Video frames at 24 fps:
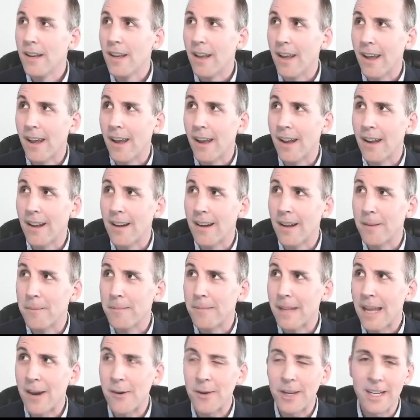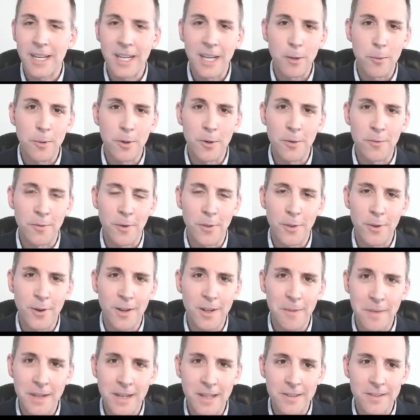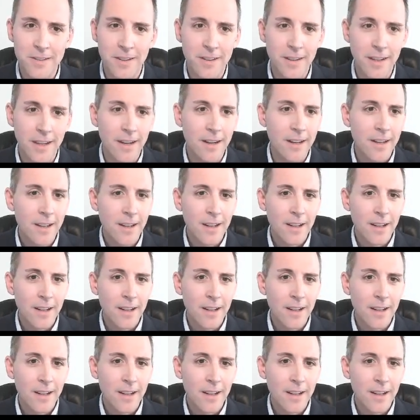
And I'm now getting grilled for 30 minutes on that."